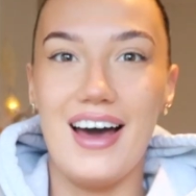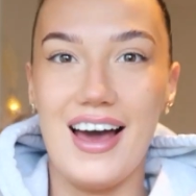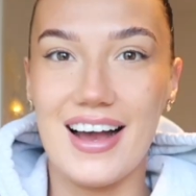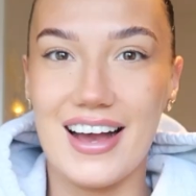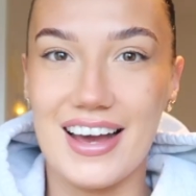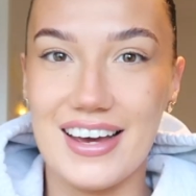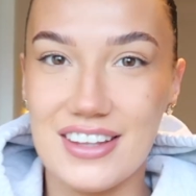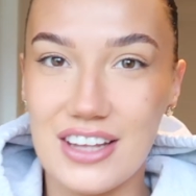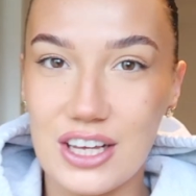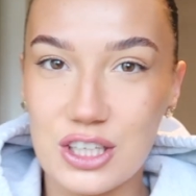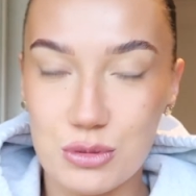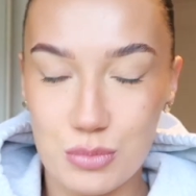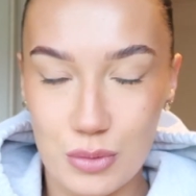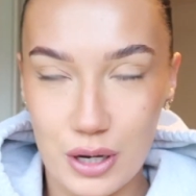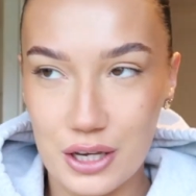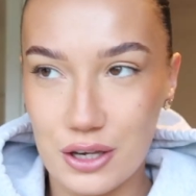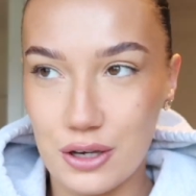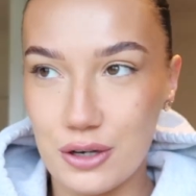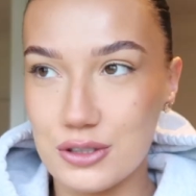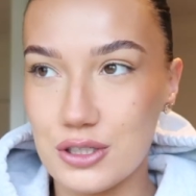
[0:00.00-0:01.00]
Okay, that's
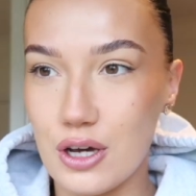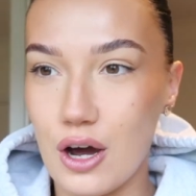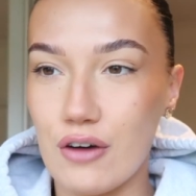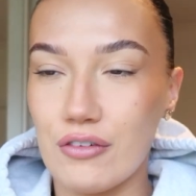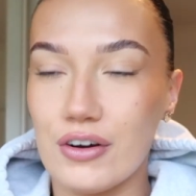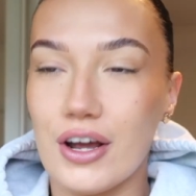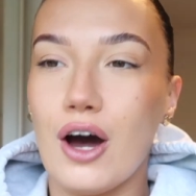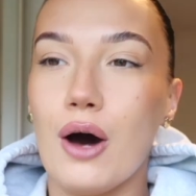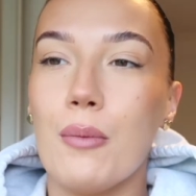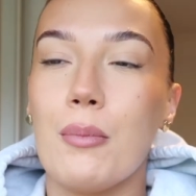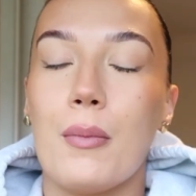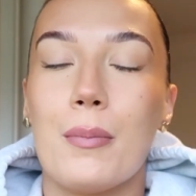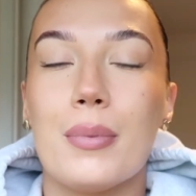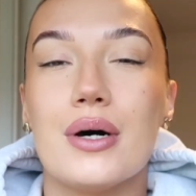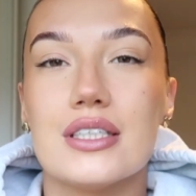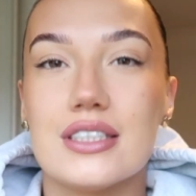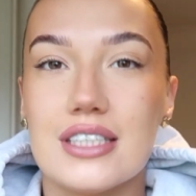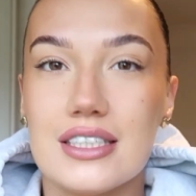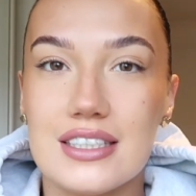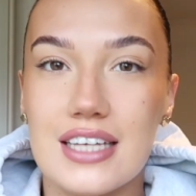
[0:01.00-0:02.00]
my cue to hurry up.
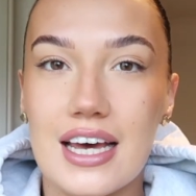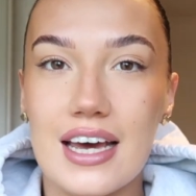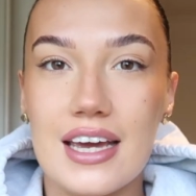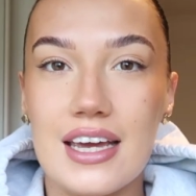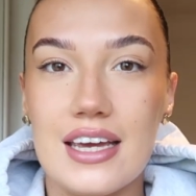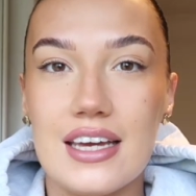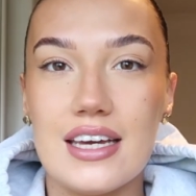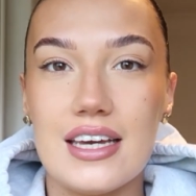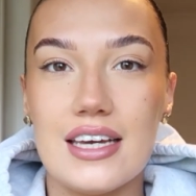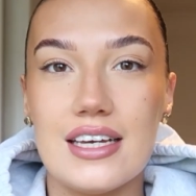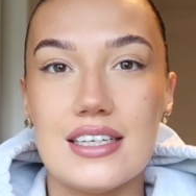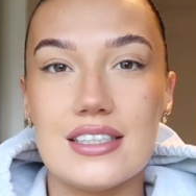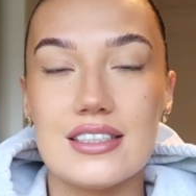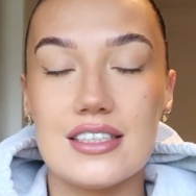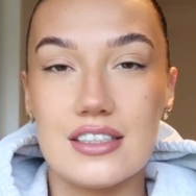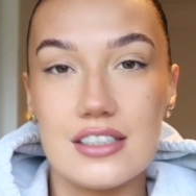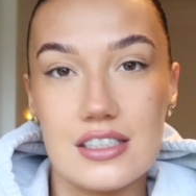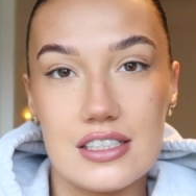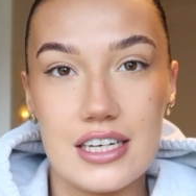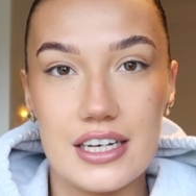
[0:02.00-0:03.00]
But today is
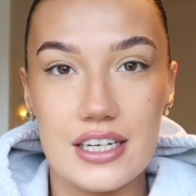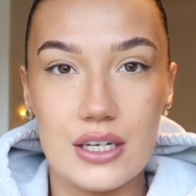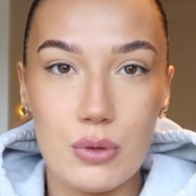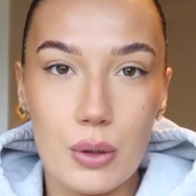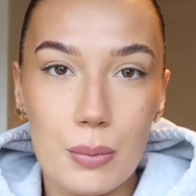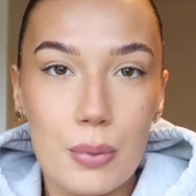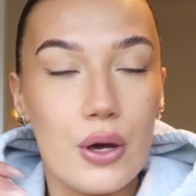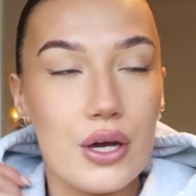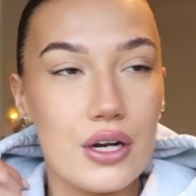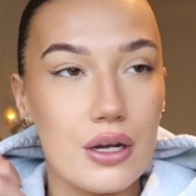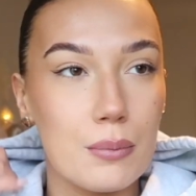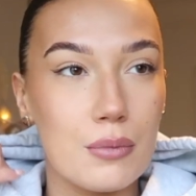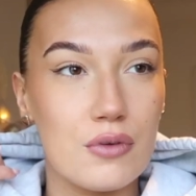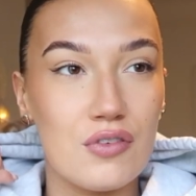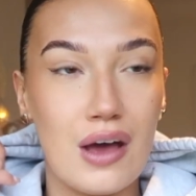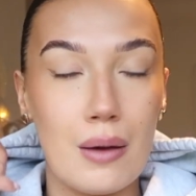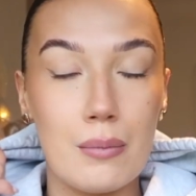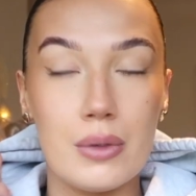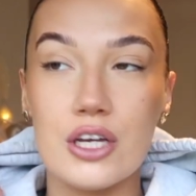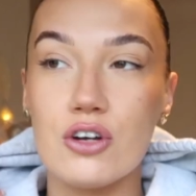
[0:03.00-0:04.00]
the day that we're putting up the
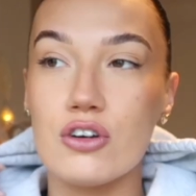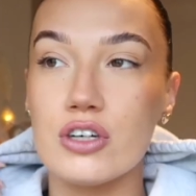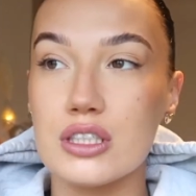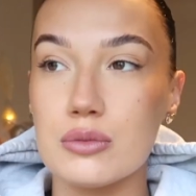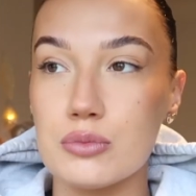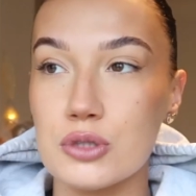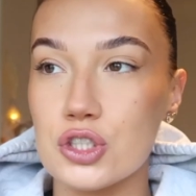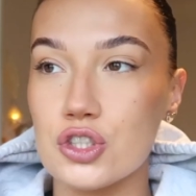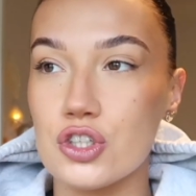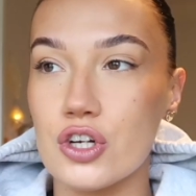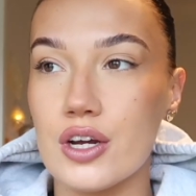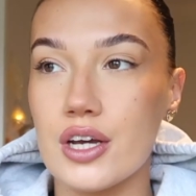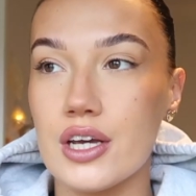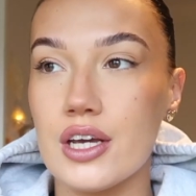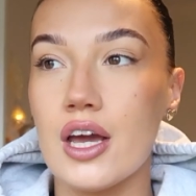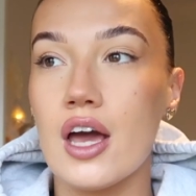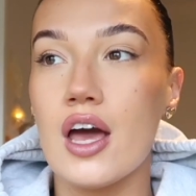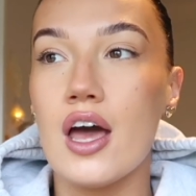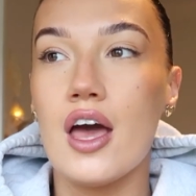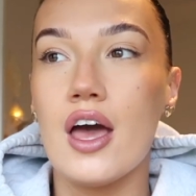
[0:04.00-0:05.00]
family Christmas
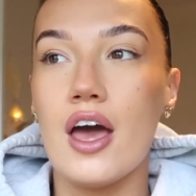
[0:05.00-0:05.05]
tree.